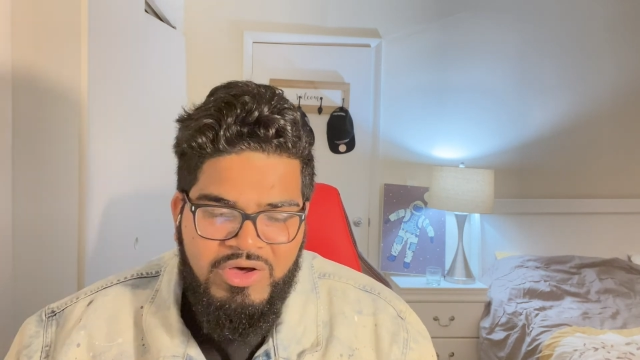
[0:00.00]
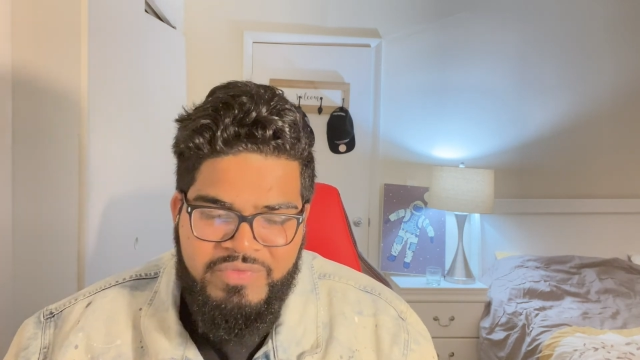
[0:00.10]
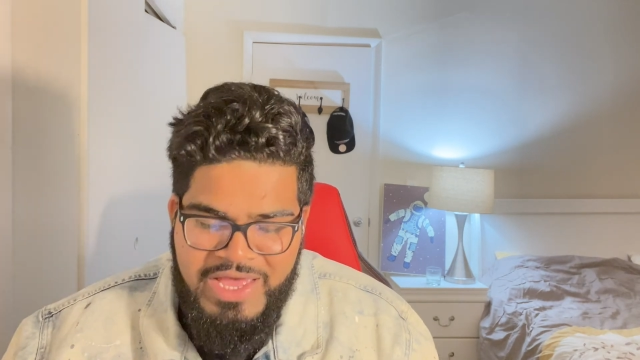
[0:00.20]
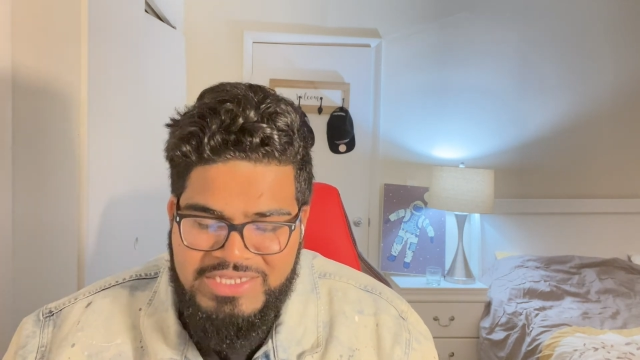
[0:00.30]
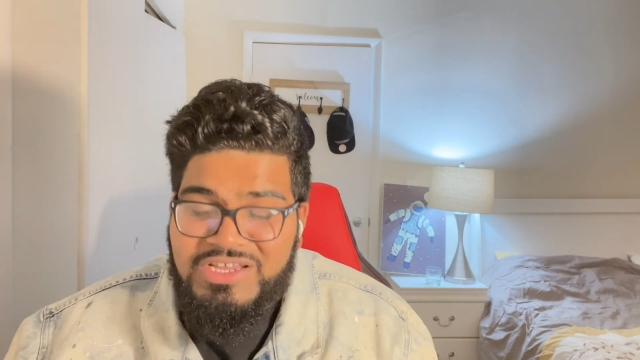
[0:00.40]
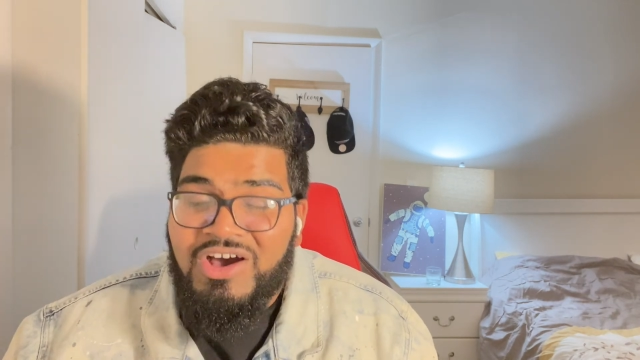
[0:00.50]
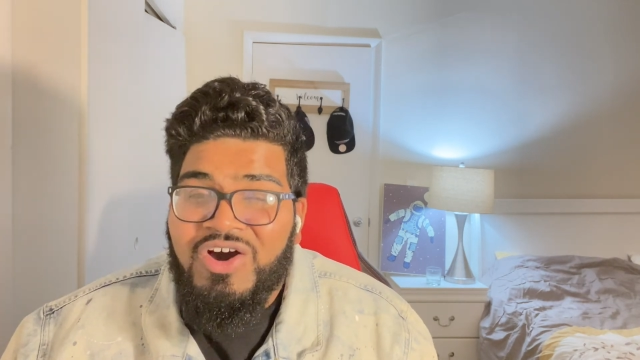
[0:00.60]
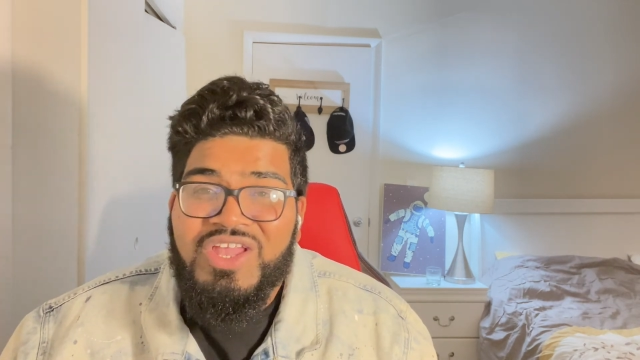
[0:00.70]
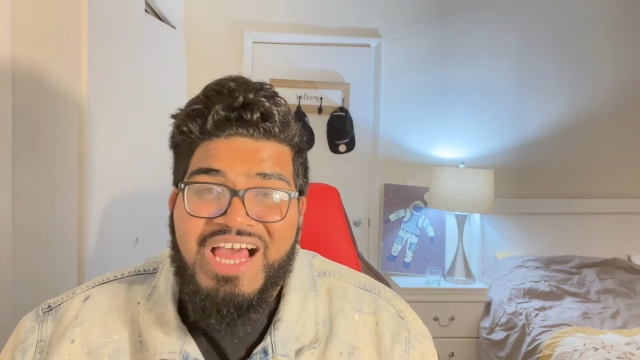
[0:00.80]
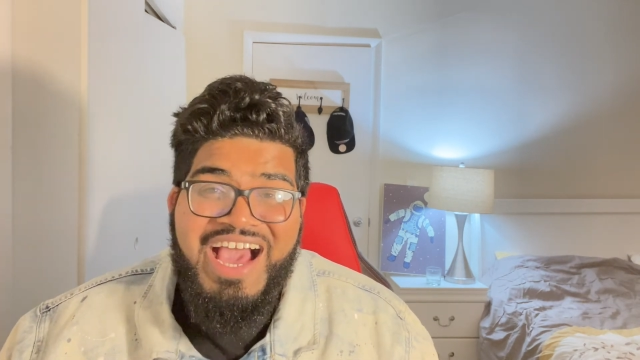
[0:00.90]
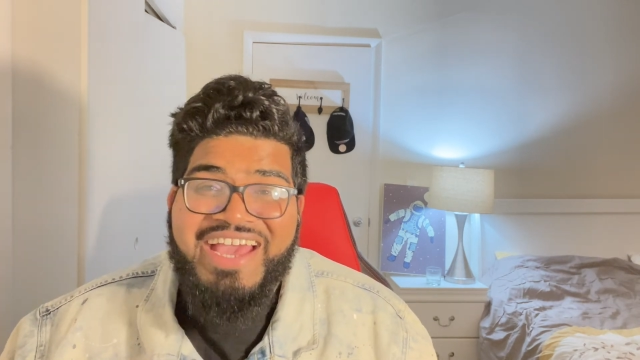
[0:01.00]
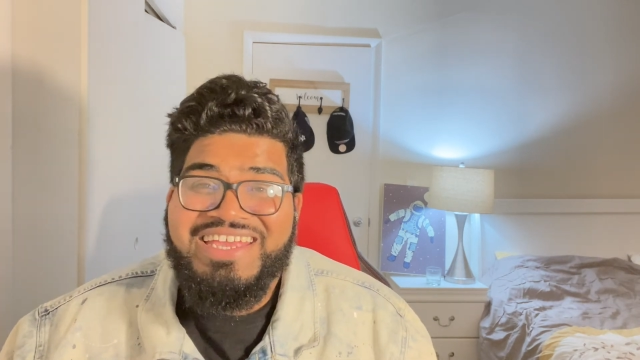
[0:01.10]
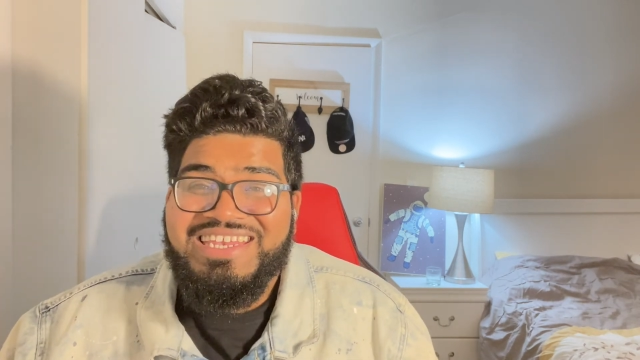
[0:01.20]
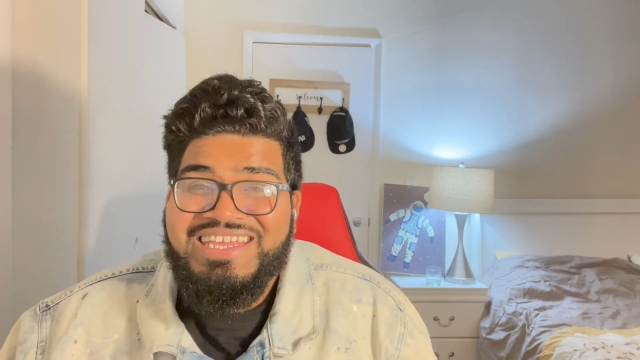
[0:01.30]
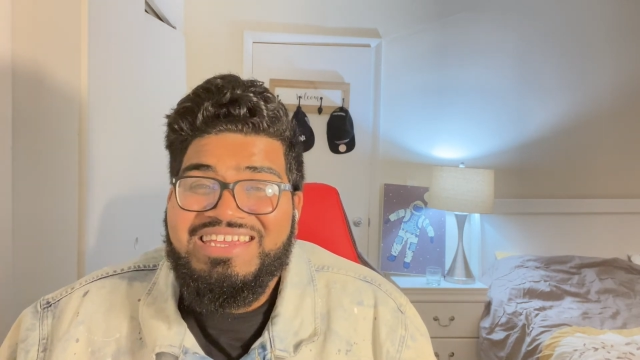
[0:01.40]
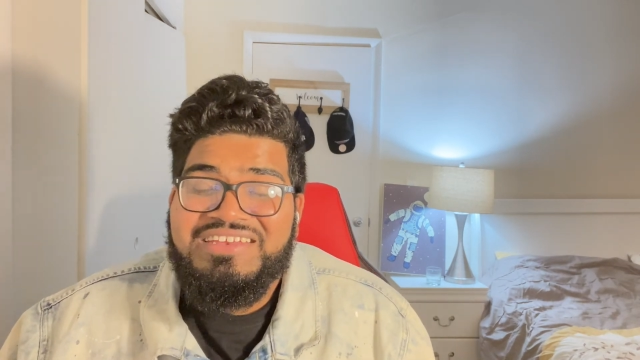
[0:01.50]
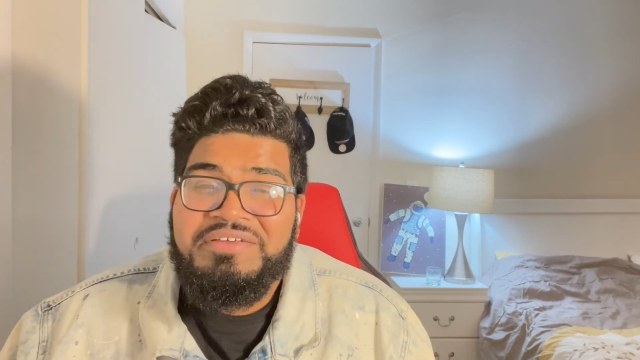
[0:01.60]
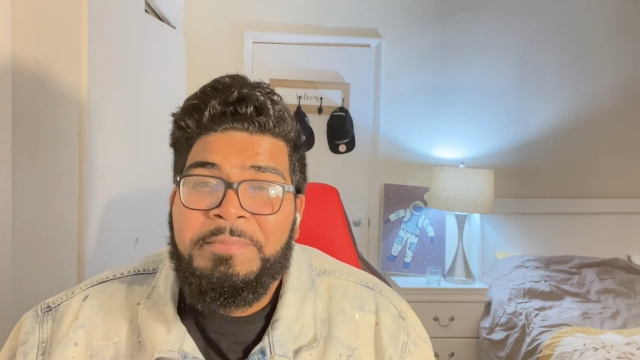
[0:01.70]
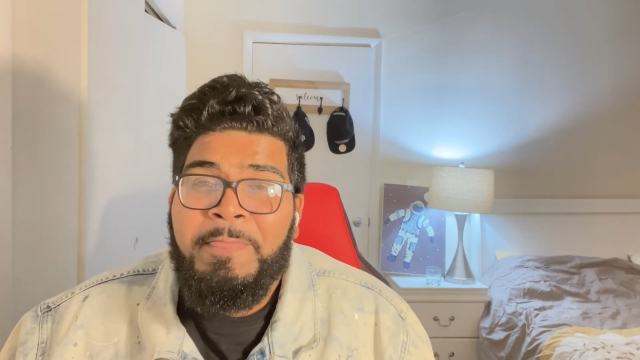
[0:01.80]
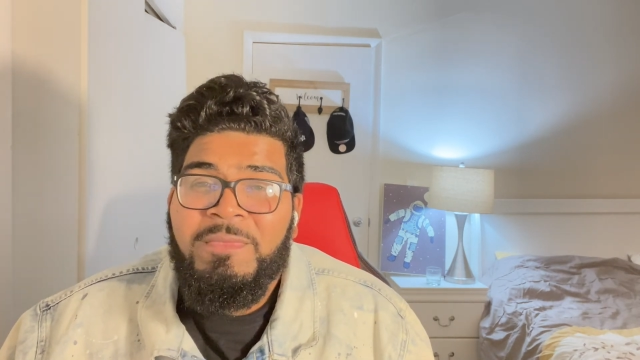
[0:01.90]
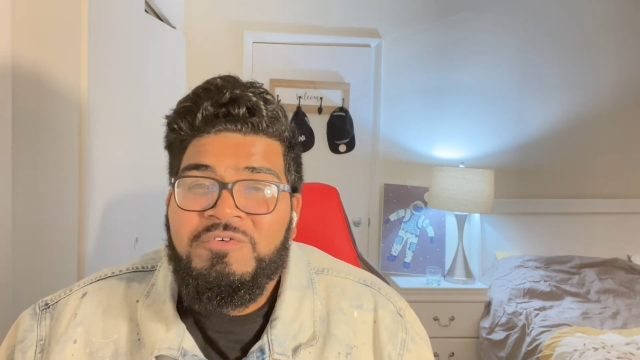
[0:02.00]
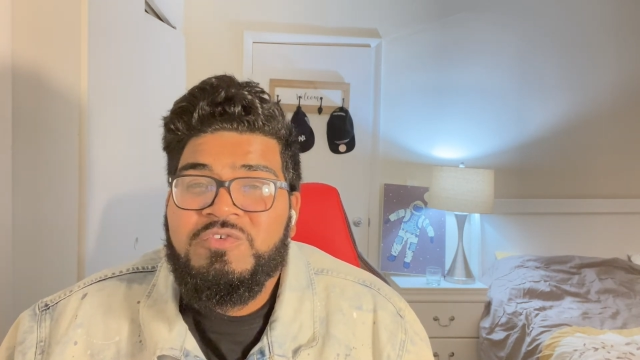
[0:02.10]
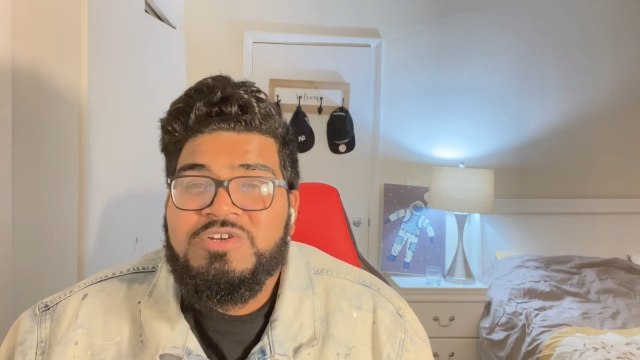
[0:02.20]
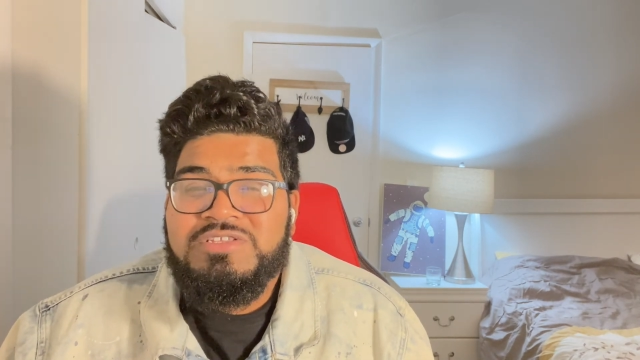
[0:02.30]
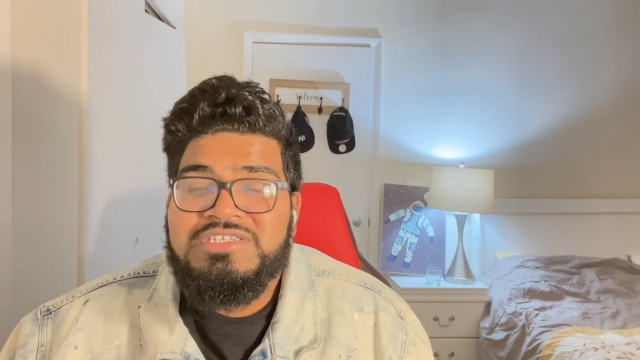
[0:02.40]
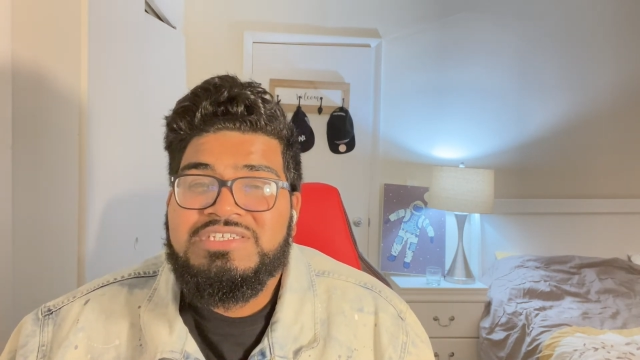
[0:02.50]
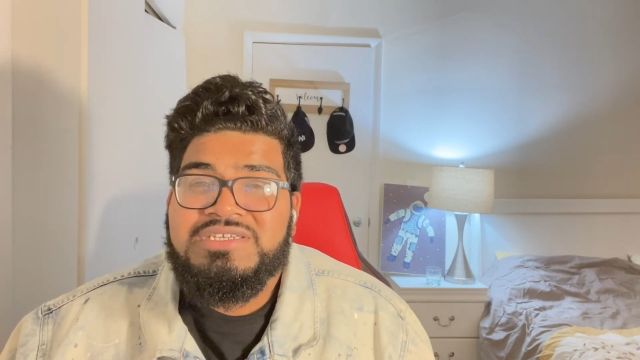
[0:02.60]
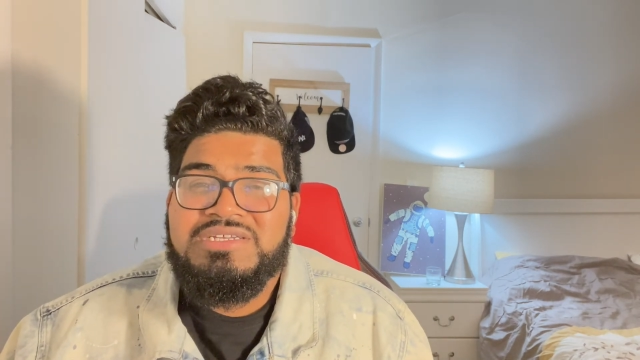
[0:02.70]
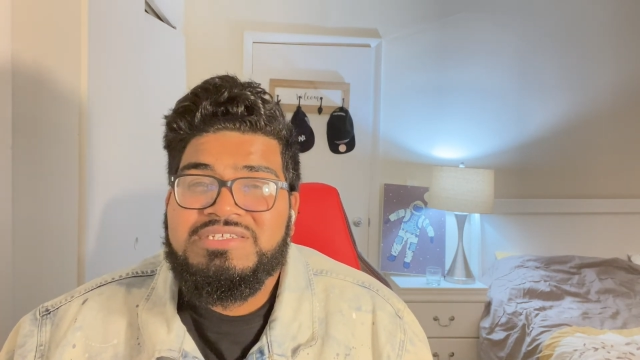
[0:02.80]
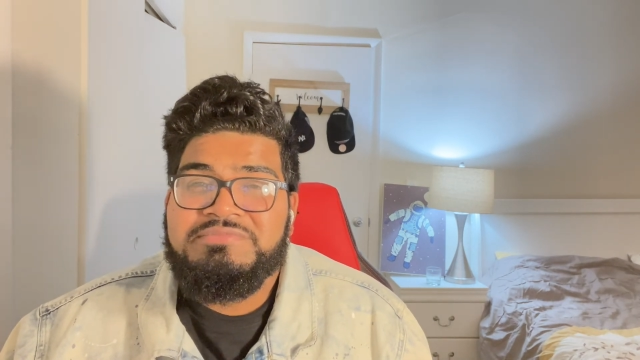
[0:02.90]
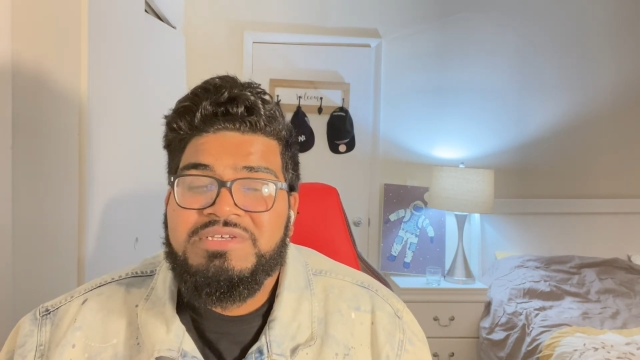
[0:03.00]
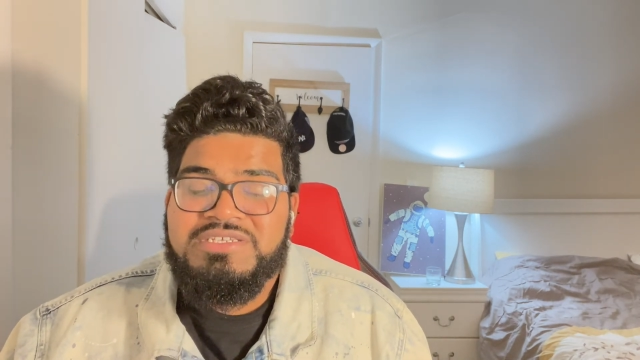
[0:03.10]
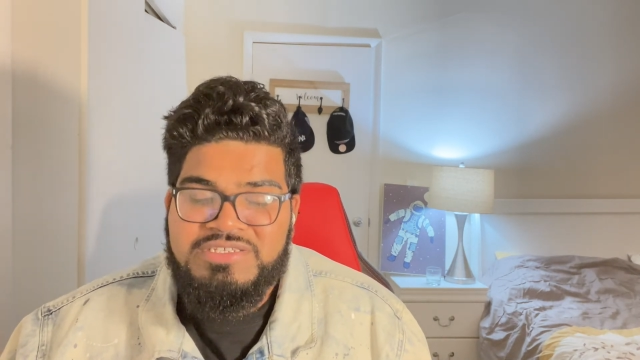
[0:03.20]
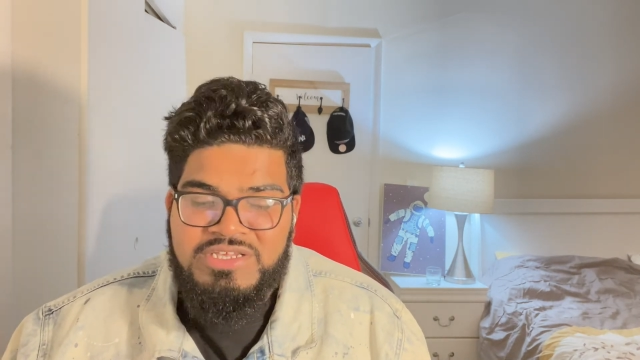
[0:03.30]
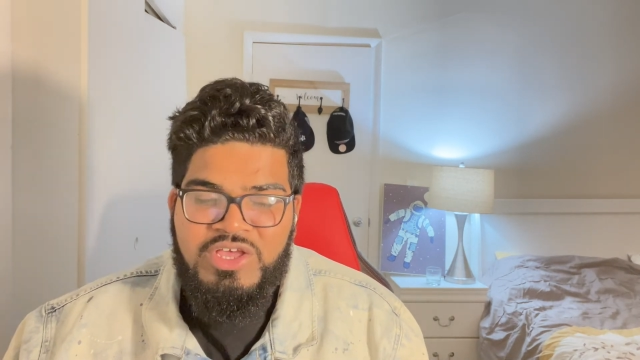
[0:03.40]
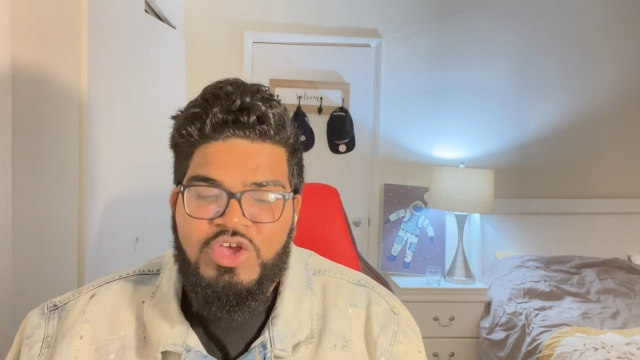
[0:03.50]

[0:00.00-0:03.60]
That's all I need for this Christmas.